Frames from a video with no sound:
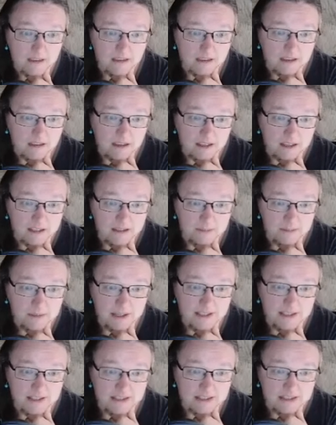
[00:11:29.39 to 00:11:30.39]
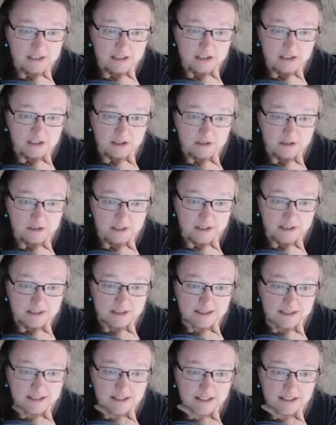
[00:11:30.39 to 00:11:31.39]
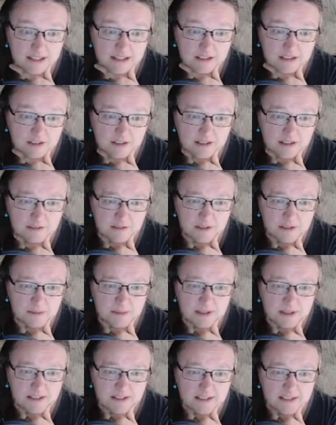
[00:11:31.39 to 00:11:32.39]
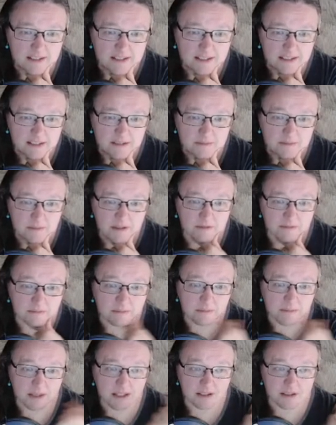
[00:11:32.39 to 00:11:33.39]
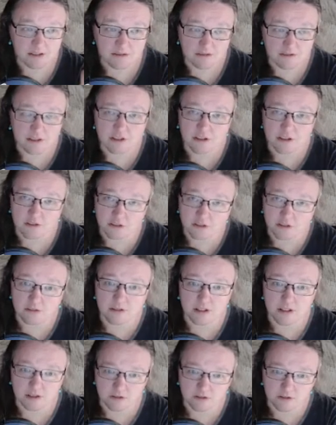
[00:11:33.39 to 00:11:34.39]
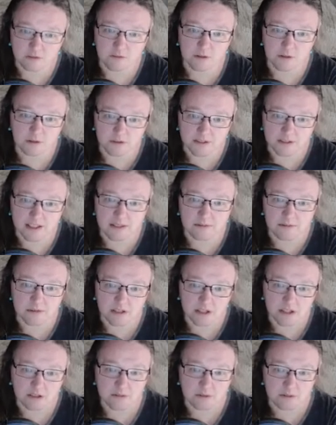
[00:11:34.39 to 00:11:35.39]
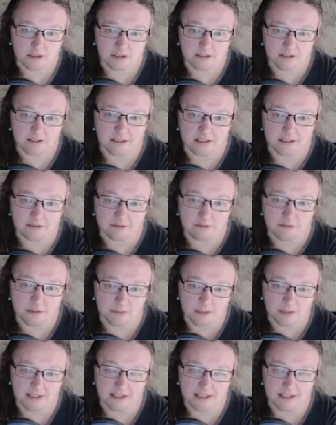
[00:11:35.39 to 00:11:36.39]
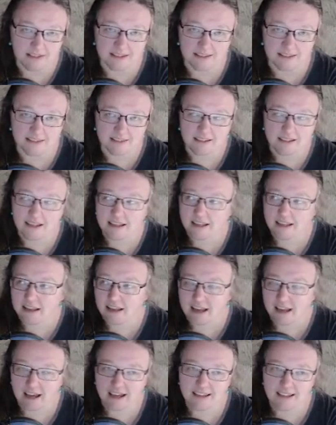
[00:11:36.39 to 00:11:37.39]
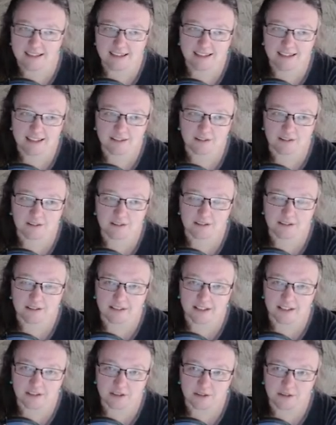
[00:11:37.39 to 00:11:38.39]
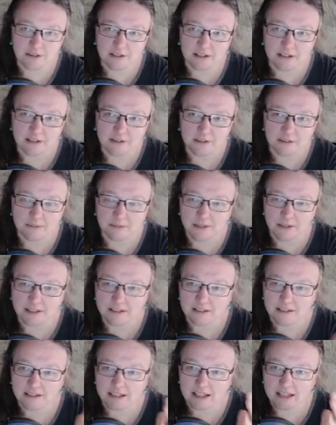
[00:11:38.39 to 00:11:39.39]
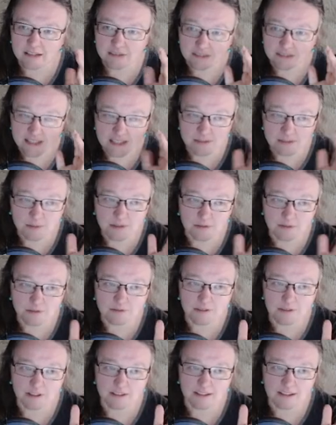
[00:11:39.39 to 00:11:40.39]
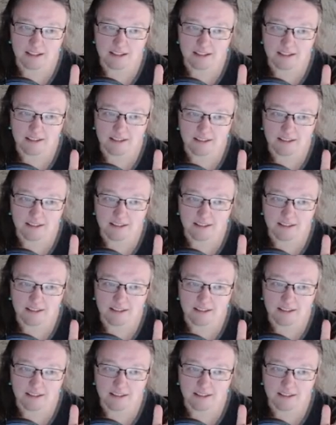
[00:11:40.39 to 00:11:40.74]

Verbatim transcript: he basically just goes on to say, you know, I responded to him, if men return to traditional roles, things will change quicker than if women did. Because I said earlier, like two years, but it, that's what it will feel like.